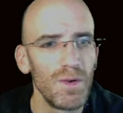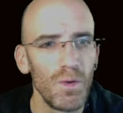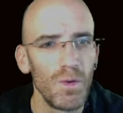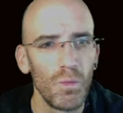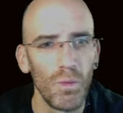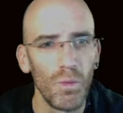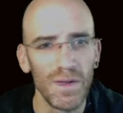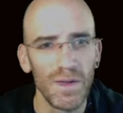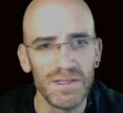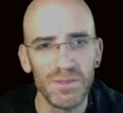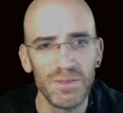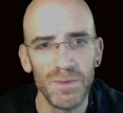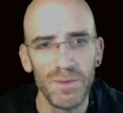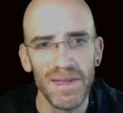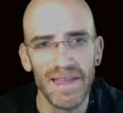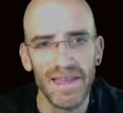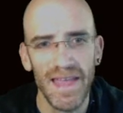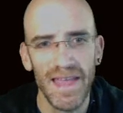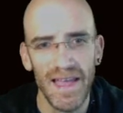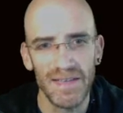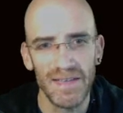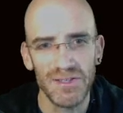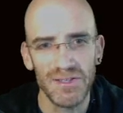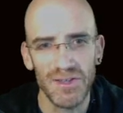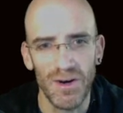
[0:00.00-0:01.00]
Once we
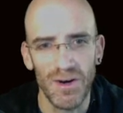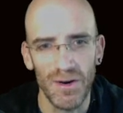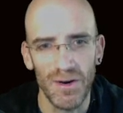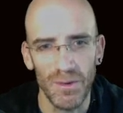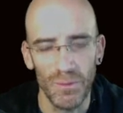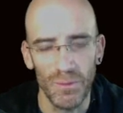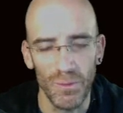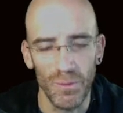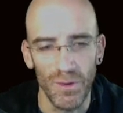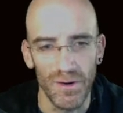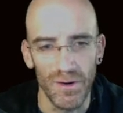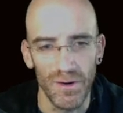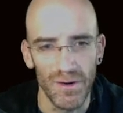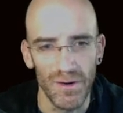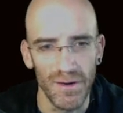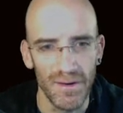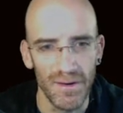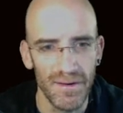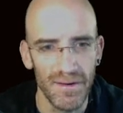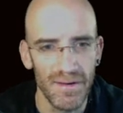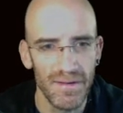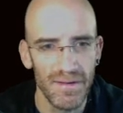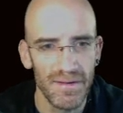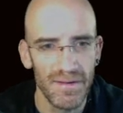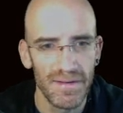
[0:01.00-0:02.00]
catch our
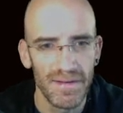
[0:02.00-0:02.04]
word,